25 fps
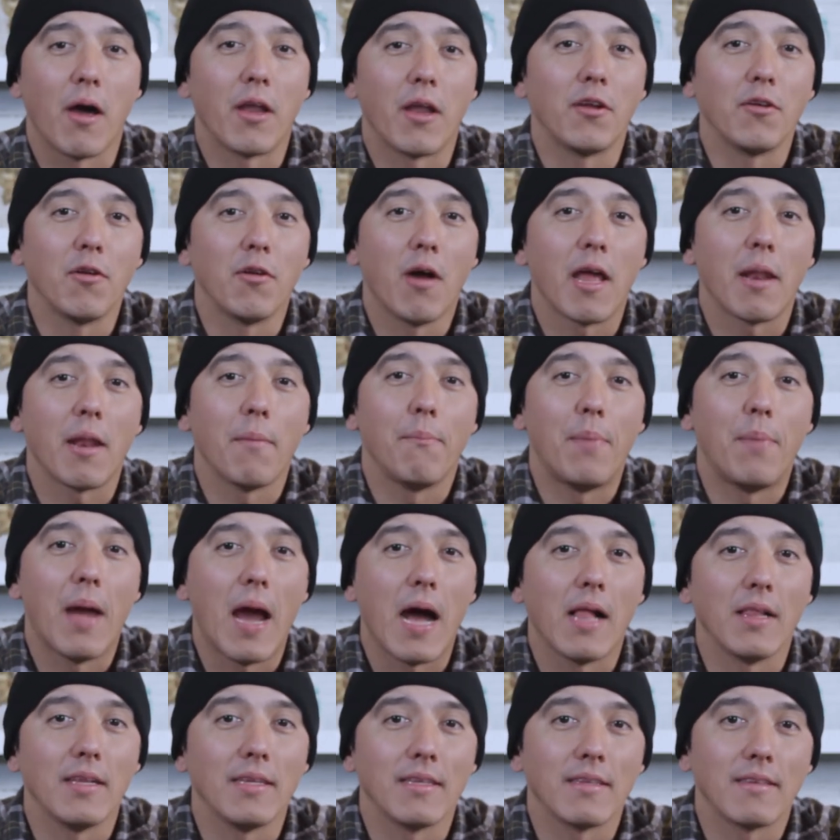I don't know how to
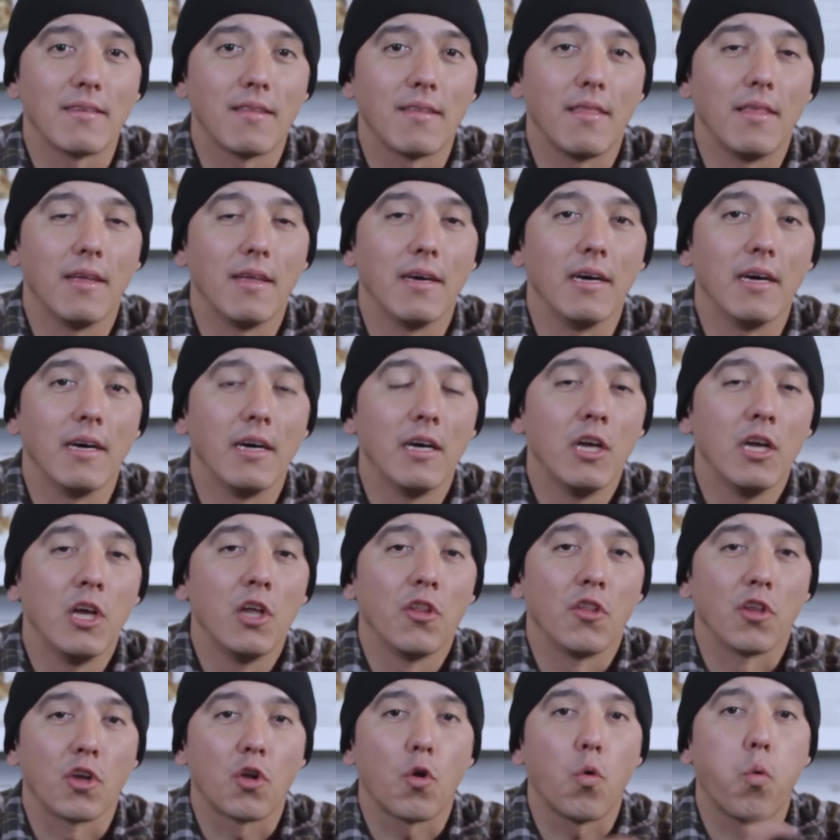balance the
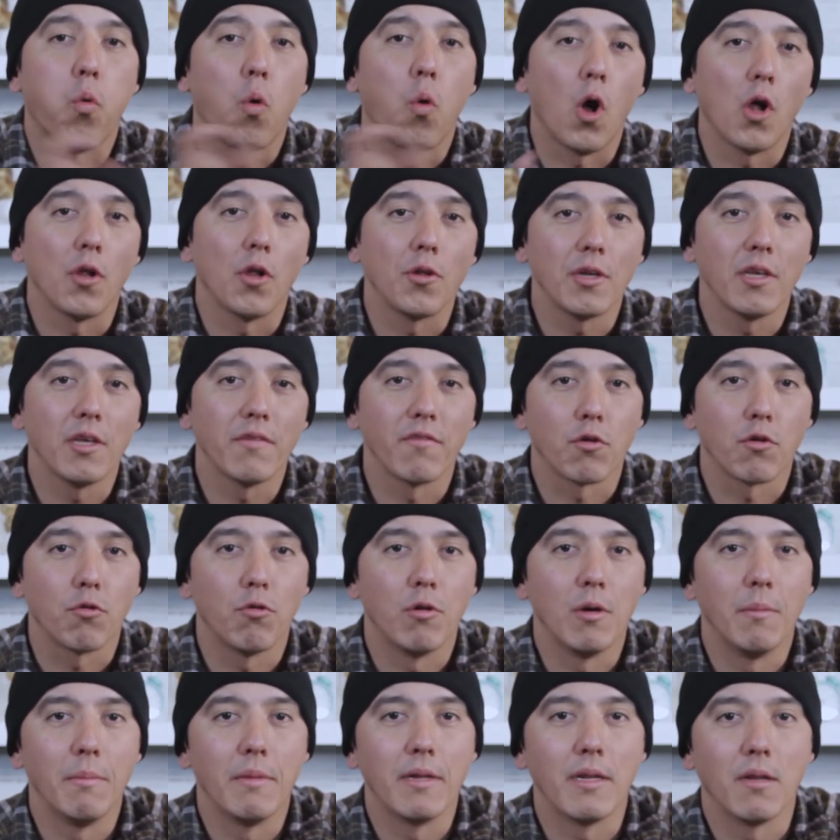quality of
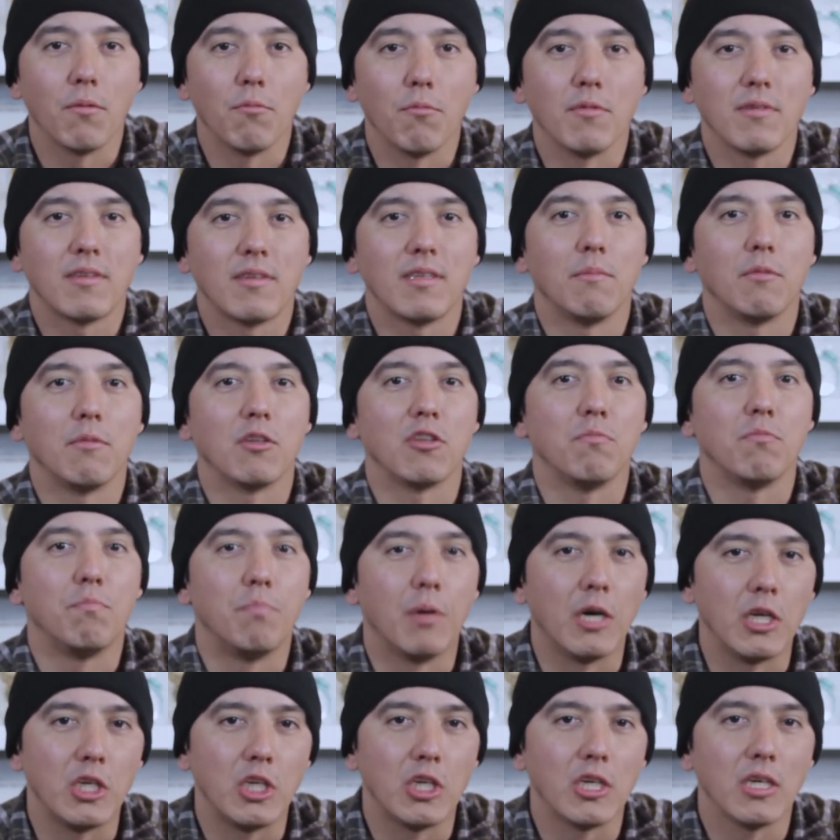equipment with someone's
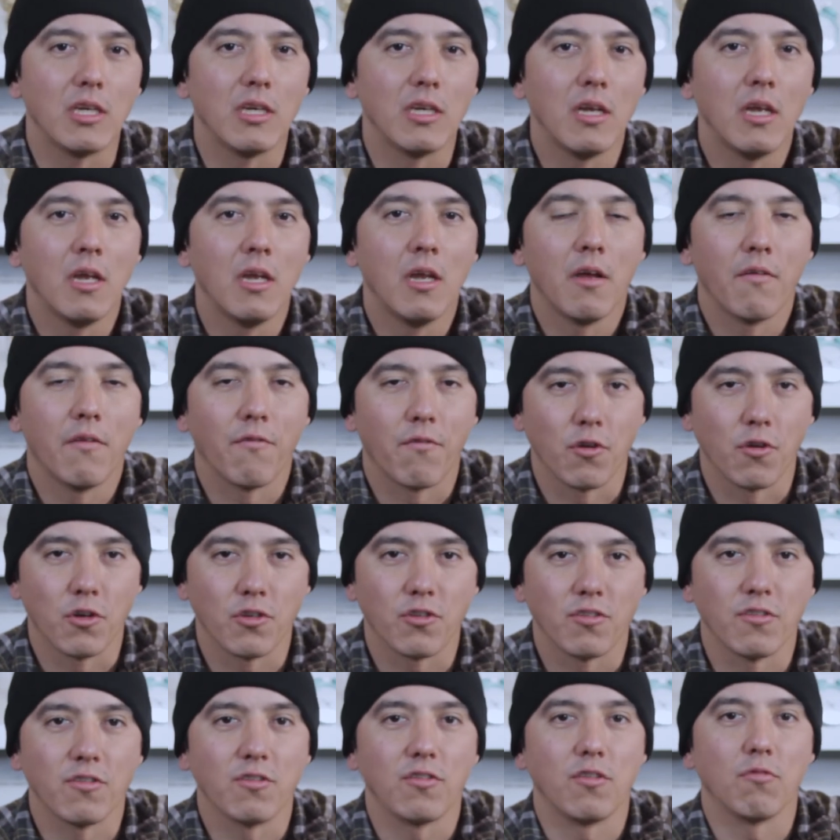budget
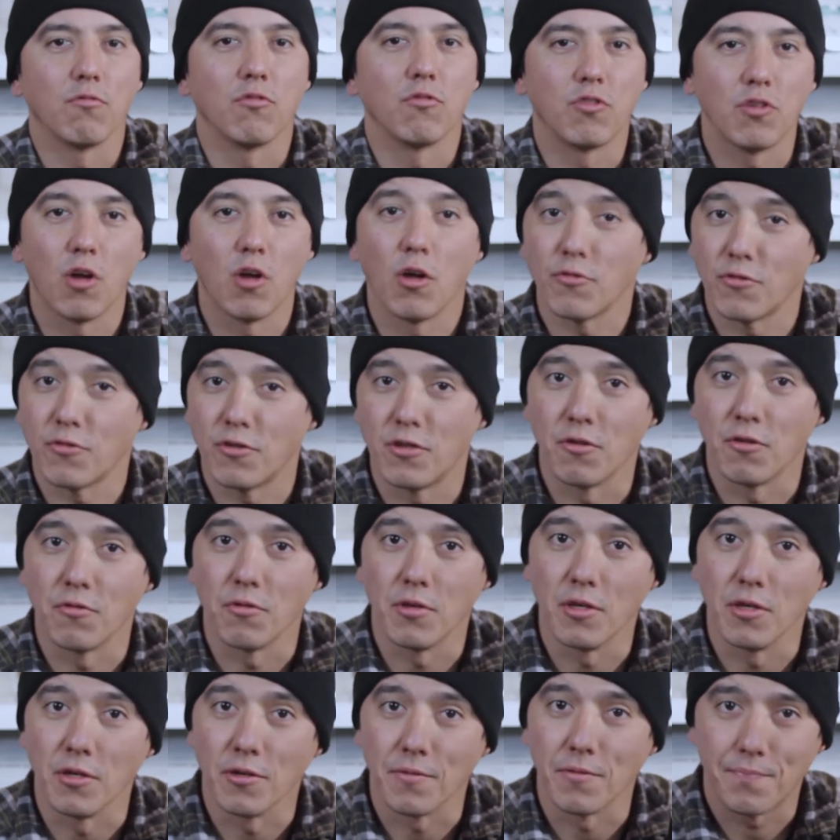versus the results they'll
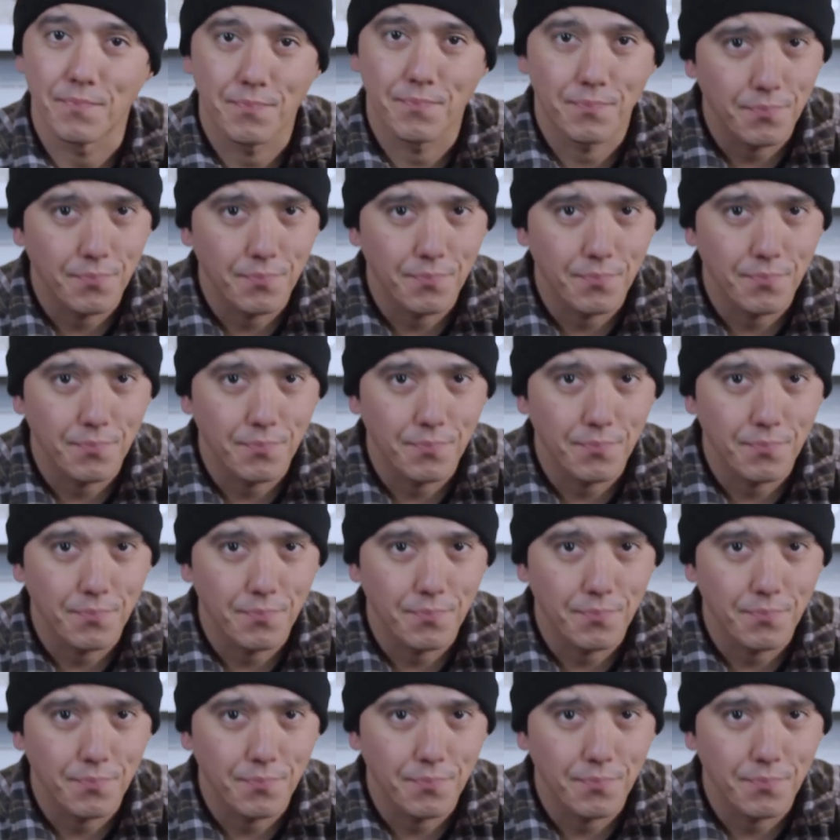yield.